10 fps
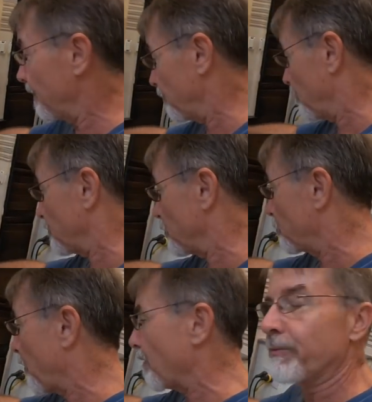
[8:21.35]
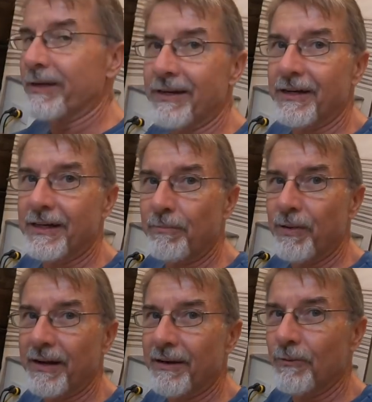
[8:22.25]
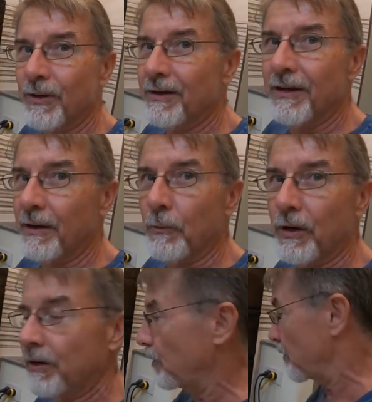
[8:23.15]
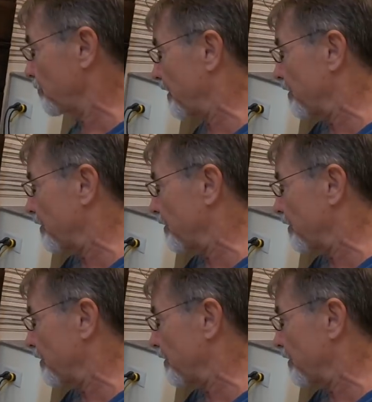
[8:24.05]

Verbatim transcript: Now, you probably could, but it wouldn't, it wouldn't look right.